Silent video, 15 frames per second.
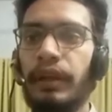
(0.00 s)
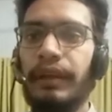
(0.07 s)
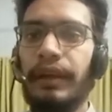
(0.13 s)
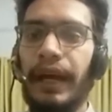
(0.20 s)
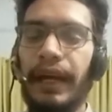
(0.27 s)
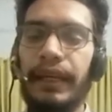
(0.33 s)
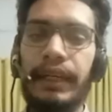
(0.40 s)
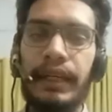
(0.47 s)

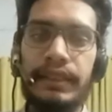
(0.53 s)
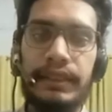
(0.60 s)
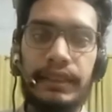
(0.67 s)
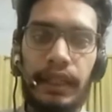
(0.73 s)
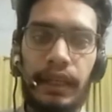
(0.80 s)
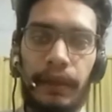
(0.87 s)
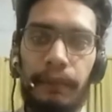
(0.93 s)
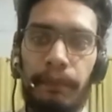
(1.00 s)
I can
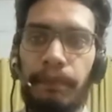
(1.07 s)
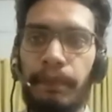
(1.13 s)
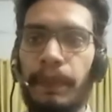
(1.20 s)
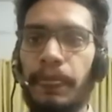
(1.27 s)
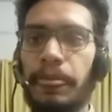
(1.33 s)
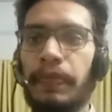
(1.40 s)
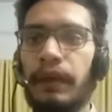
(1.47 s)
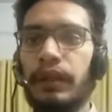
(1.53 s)
say
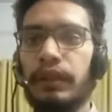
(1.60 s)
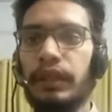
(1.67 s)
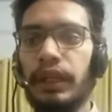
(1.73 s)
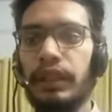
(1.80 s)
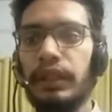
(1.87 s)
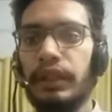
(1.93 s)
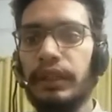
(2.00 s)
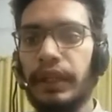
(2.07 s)

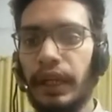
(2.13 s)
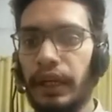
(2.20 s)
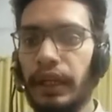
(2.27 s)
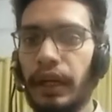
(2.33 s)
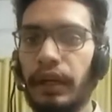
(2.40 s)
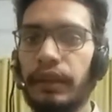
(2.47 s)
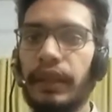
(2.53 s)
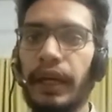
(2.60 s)
that the
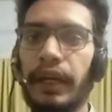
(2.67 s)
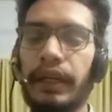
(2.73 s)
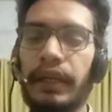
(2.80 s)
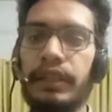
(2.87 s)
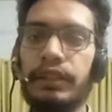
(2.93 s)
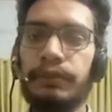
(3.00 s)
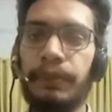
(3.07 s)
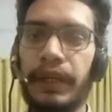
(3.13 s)
data that
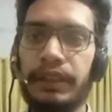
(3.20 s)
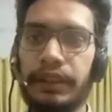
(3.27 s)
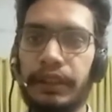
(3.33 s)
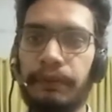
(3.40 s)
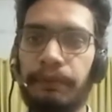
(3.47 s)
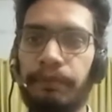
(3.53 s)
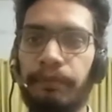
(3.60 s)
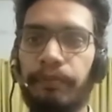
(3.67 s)
is
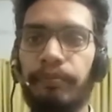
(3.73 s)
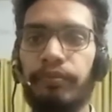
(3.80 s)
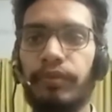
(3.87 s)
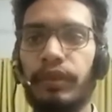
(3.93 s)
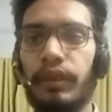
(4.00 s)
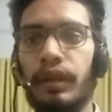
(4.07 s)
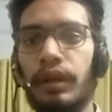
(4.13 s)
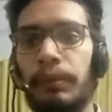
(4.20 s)
present
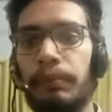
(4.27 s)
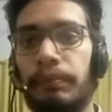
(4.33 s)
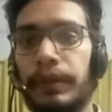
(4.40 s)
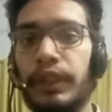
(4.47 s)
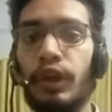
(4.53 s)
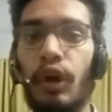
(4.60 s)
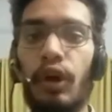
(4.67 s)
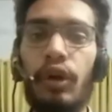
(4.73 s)

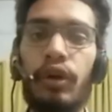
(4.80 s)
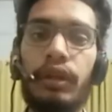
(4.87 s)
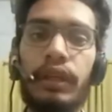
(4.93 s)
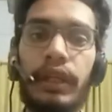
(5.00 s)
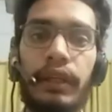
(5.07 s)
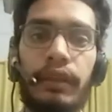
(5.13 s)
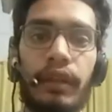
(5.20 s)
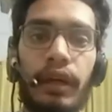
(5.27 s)

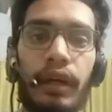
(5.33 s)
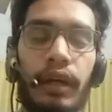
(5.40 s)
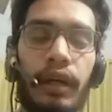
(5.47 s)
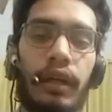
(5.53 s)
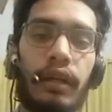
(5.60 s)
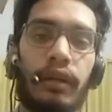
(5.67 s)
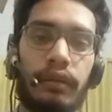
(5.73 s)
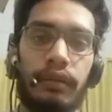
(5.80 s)
beyond the
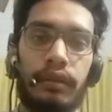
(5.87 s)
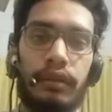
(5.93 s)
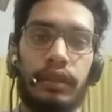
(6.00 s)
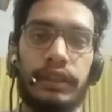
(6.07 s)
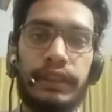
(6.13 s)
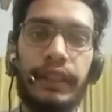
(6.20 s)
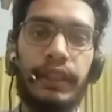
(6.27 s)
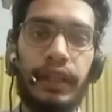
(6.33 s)
third
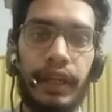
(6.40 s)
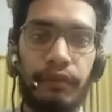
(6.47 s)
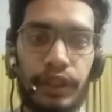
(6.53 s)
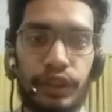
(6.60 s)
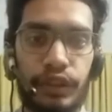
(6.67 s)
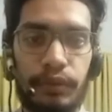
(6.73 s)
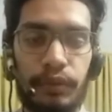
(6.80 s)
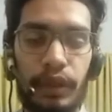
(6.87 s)
standard
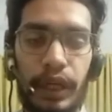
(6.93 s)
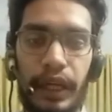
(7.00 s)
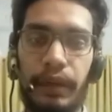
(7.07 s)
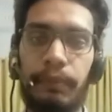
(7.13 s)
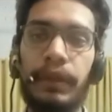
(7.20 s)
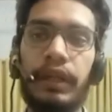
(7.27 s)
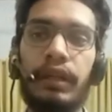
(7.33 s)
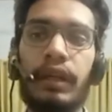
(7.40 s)
deviation, I
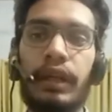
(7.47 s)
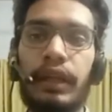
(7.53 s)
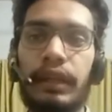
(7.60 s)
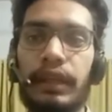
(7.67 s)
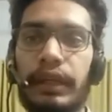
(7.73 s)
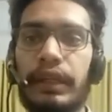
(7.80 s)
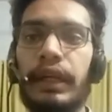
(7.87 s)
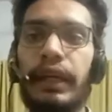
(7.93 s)
repeat,
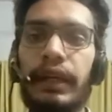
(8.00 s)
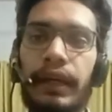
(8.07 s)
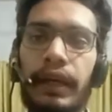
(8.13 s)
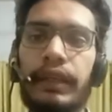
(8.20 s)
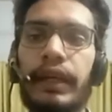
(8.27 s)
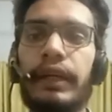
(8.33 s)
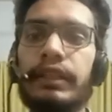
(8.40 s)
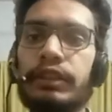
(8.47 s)
the
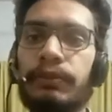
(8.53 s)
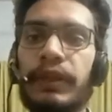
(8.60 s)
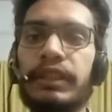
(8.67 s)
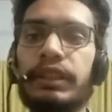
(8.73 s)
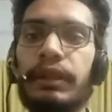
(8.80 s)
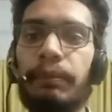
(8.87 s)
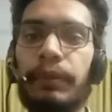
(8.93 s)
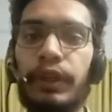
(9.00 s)
data that is
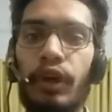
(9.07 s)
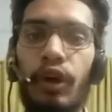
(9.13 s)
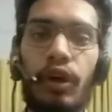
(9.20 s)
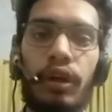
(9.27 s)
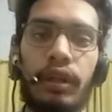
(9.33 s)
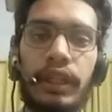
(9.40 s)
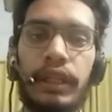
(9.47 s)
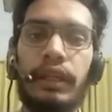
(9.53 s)
present
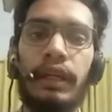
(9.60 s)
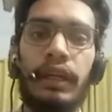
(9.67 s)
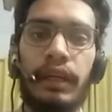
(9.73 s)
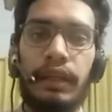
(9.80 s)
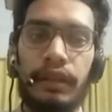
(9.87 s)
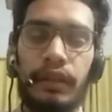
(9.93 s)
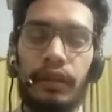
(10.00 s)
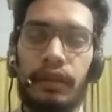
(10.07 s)
beyond the
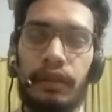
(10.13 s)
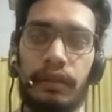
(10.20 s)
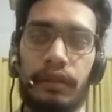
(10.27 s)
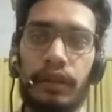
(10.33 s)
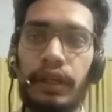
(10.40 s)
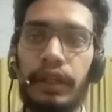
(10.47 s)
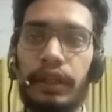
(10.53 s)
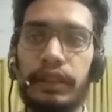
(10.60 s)

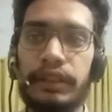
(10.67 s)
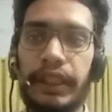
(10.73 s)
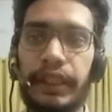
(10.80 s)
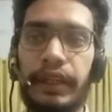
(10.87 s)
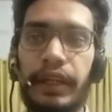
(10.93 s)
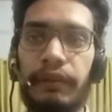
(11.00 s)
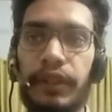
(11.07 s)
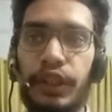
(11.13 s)
third
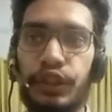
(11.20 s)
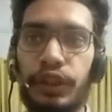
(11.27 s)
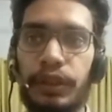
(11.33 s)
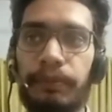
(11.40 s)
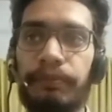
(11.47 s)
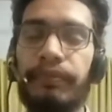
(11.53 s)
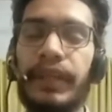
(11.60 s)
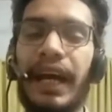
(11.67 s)
standard
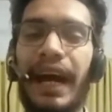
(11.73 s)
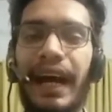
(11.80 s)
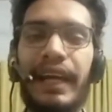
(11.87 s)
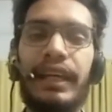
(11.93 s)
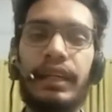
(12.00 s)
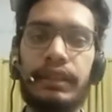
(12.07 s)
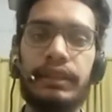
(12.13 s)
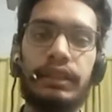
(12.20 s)
deviation,
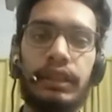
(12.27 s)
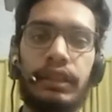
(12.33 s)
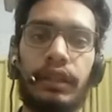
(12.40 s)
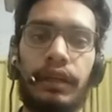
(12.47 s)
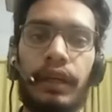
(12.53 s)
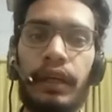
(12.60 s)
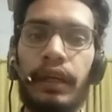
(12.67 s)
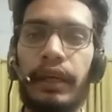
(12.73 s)
I
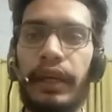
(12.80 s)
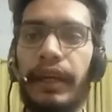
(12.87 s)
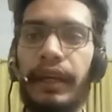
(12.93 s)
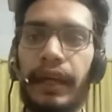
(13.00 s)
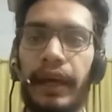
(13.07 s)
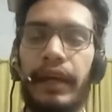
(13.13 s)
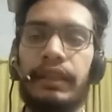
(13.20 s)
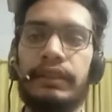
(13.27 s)
consider
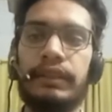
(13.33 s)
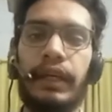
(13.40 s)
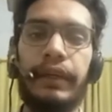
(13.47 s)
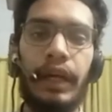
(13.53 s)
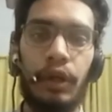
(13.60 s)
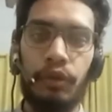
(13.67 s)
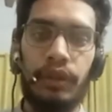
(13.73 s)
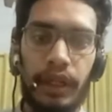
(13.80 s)
it as
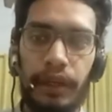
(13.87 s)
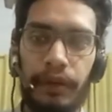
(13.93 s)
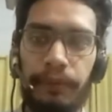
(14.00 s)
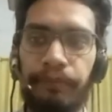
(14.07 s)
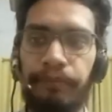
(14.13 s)
an outlier.